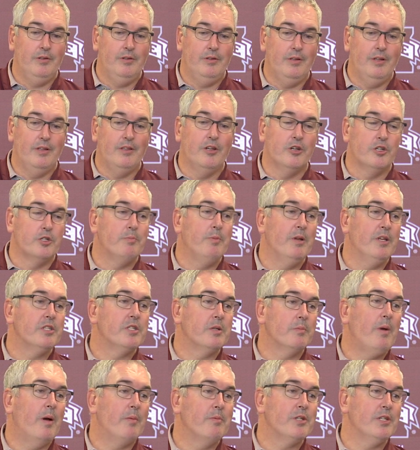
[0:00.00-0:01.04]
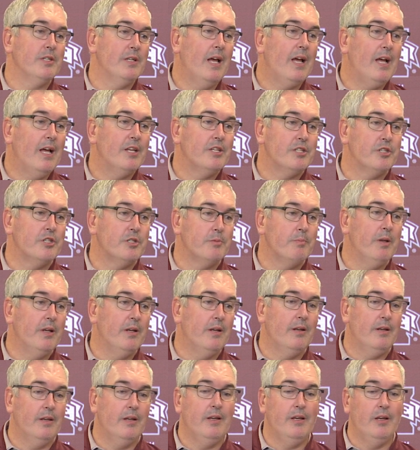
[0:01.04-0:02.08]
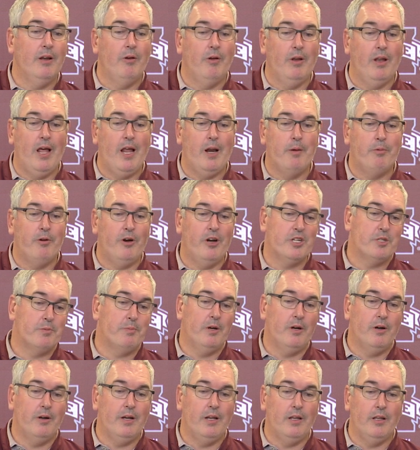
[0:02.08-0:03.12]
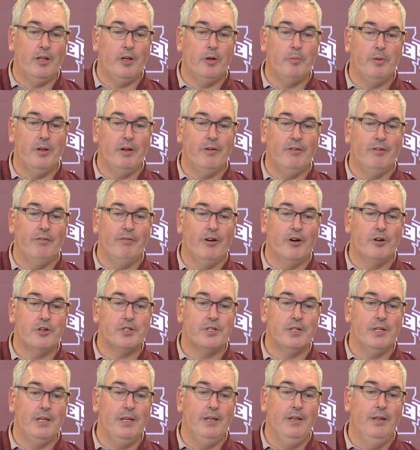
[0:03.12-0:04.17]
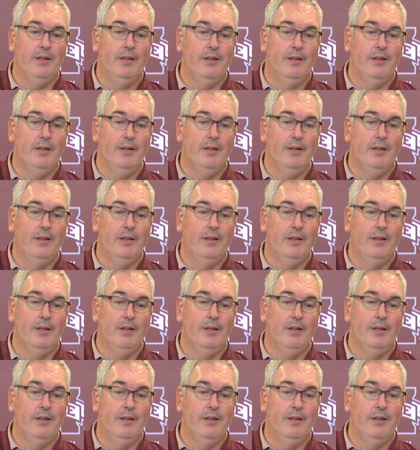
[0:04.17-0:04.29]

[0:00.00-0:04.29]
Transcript: that there's been some ups and downs. There's been you know a lot of prosperity, a little bit of adversity,